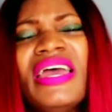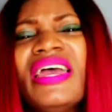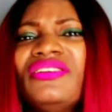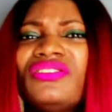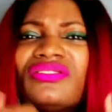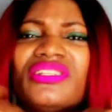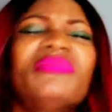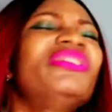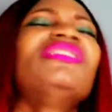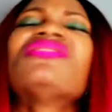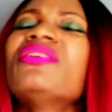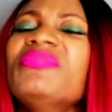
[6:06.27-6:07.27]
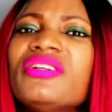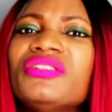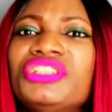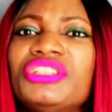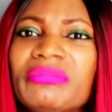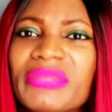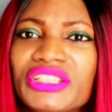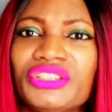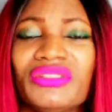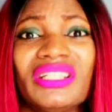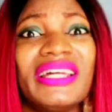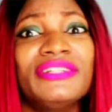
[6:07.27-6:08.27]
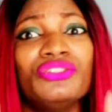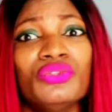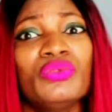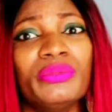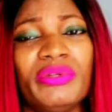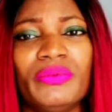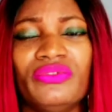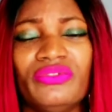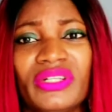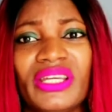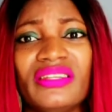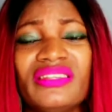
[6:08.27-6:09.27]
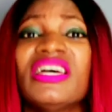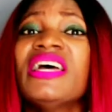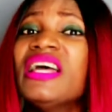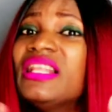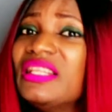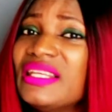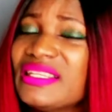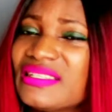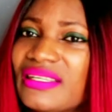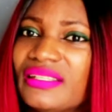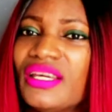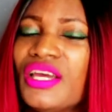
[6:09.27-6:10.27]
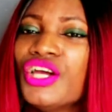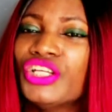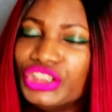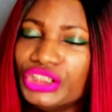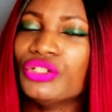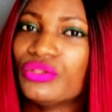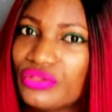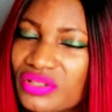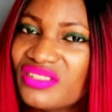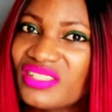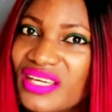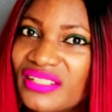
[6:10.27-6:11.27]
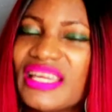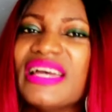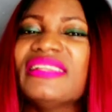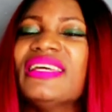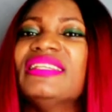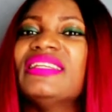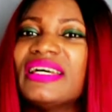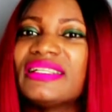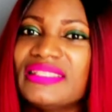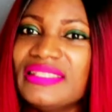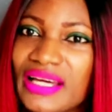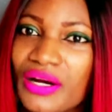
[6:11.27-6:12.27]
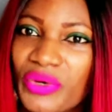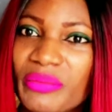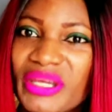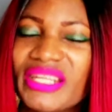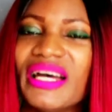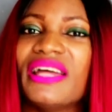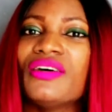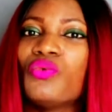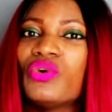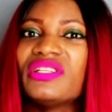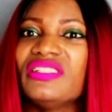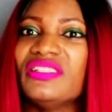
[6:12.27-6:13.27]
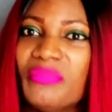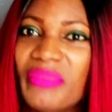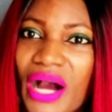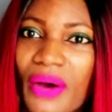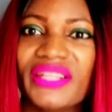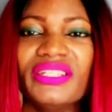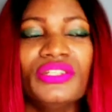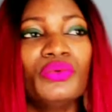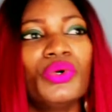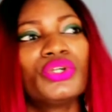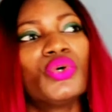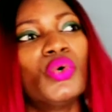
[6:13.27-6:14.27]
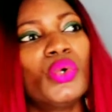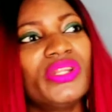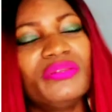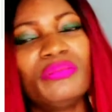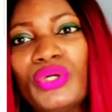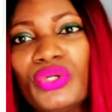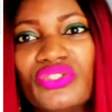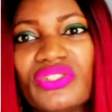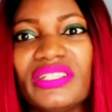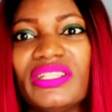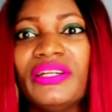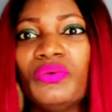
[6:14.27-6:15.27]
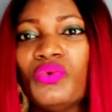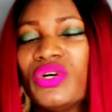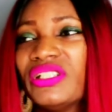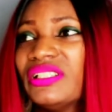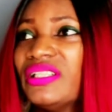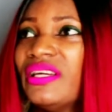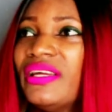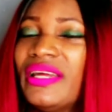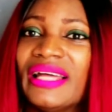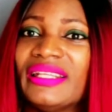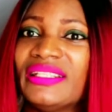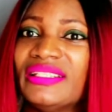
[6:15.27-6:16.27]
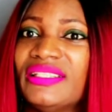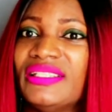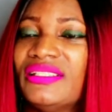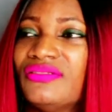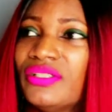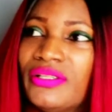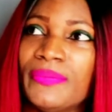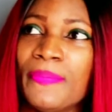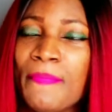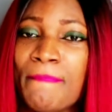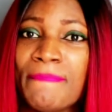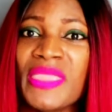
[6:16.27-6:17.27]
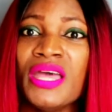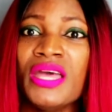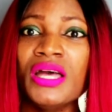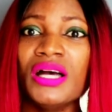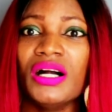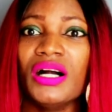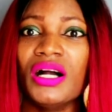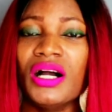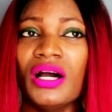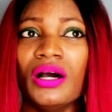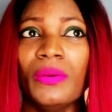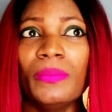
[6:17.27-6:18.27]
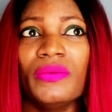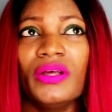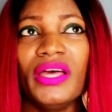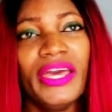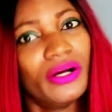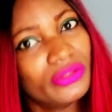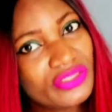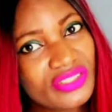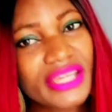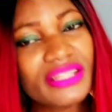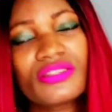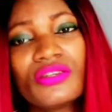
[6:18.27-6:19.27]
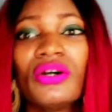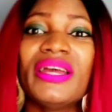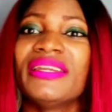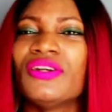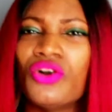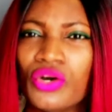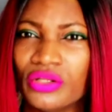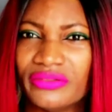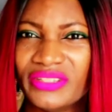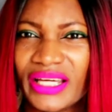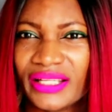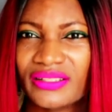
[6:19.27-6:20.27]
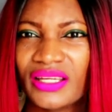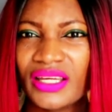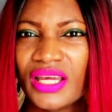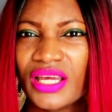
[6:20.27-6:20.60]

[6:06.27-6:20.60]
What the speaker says: And something else she mentioned that I don't want people to forget is, listen, she also said that the Latina women are the ones in power, they're the one holding purse, they're the one handling the health sector and all of that.